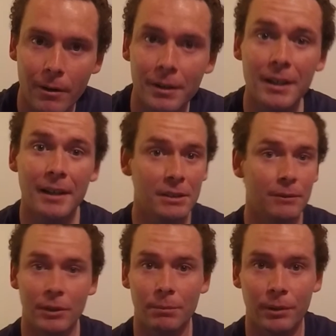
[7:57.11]
And he hasn't
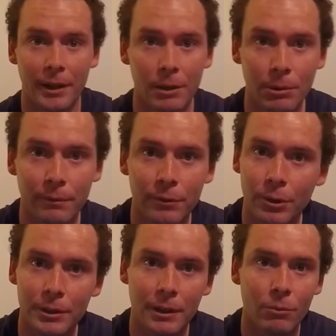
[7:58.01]
even complained about
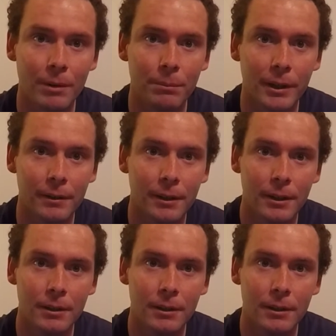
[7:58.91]
food yet one bit,